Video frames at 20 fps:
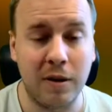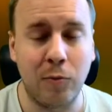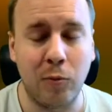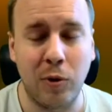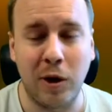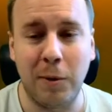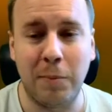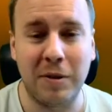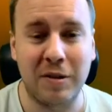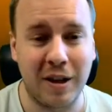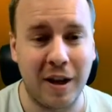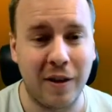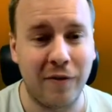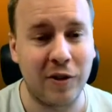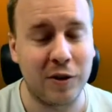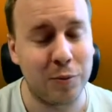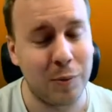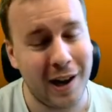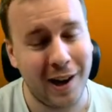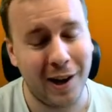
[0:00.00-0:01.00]
will be safe
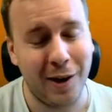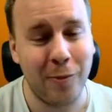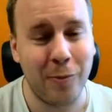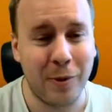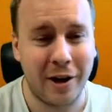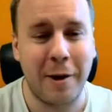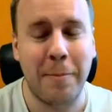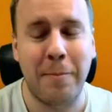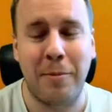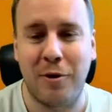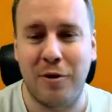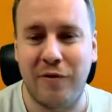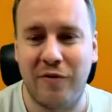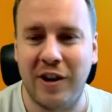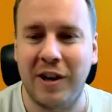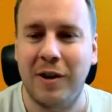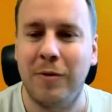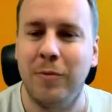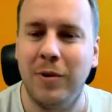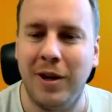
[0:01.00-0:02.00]
as well, where a
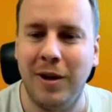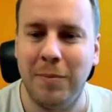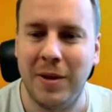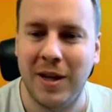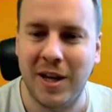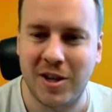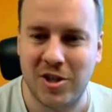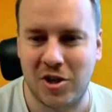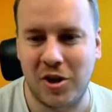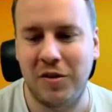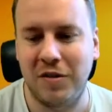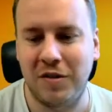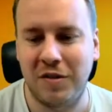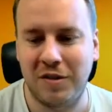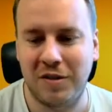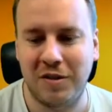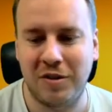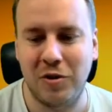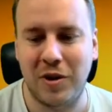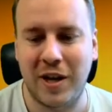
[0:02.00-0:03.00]
perfect will be a chance
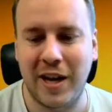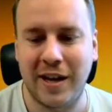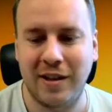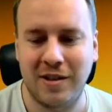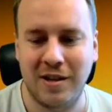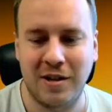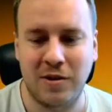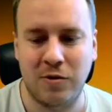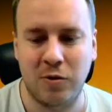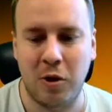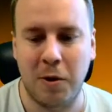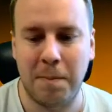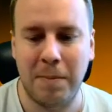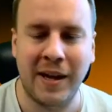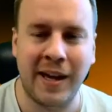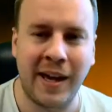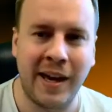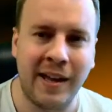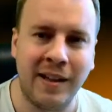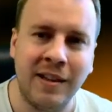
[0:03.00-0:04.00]
to get a drop.
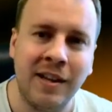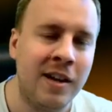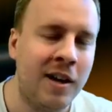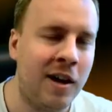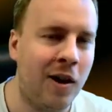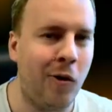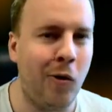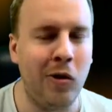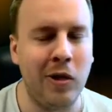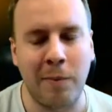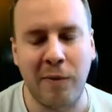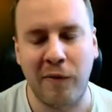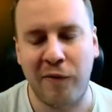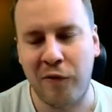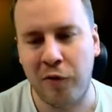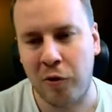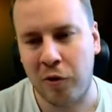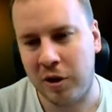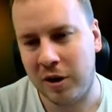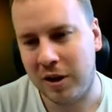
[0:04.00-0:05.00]
Again, hole number
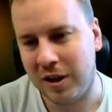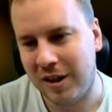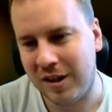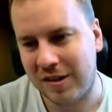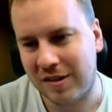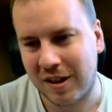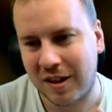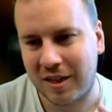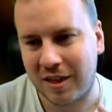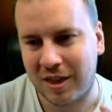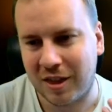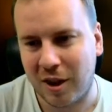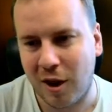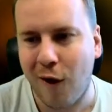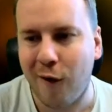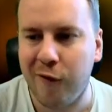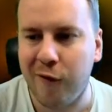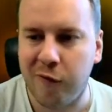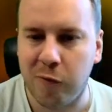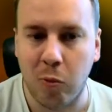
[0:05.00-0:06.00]
four is a
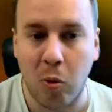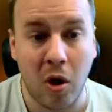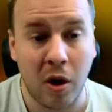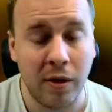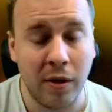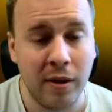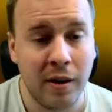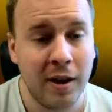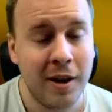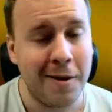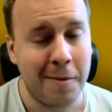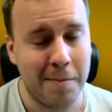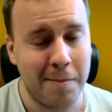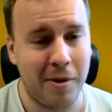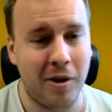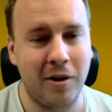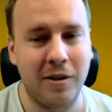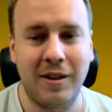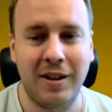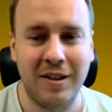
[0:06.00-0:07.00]
tough one,
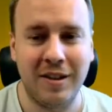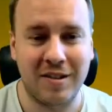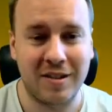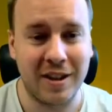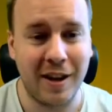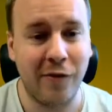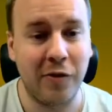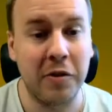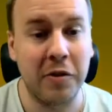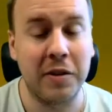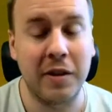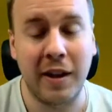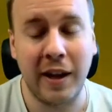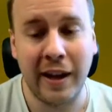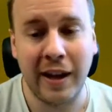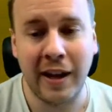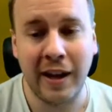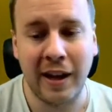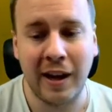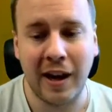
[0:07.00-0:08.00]
but it's
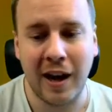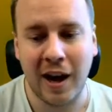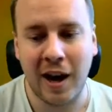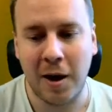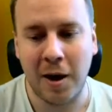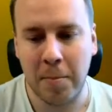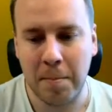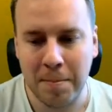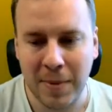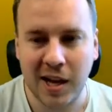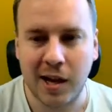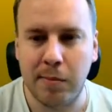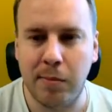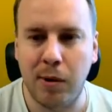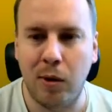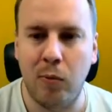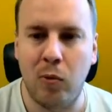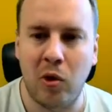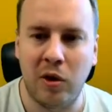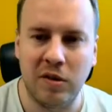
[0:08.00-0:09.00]
definitely a makeable
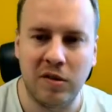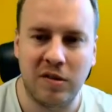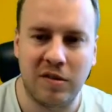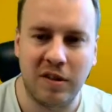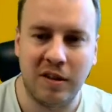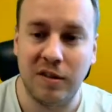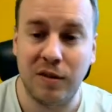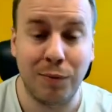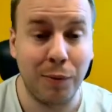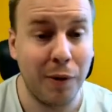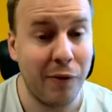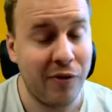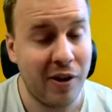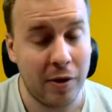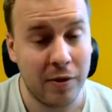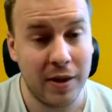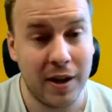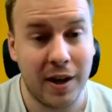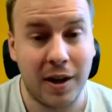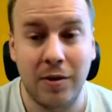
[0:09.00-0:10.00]
one since we
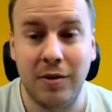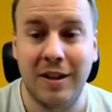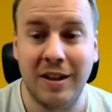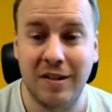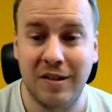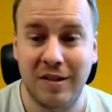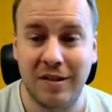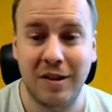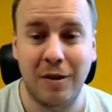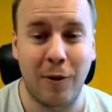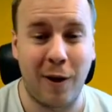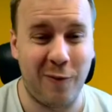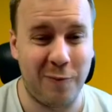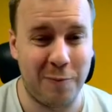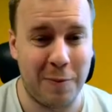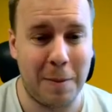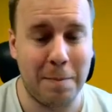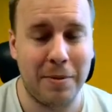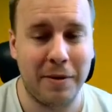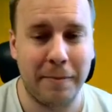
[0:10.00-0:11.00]
found out this rough
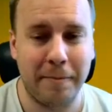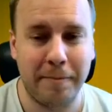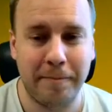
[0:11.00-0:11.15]
bump.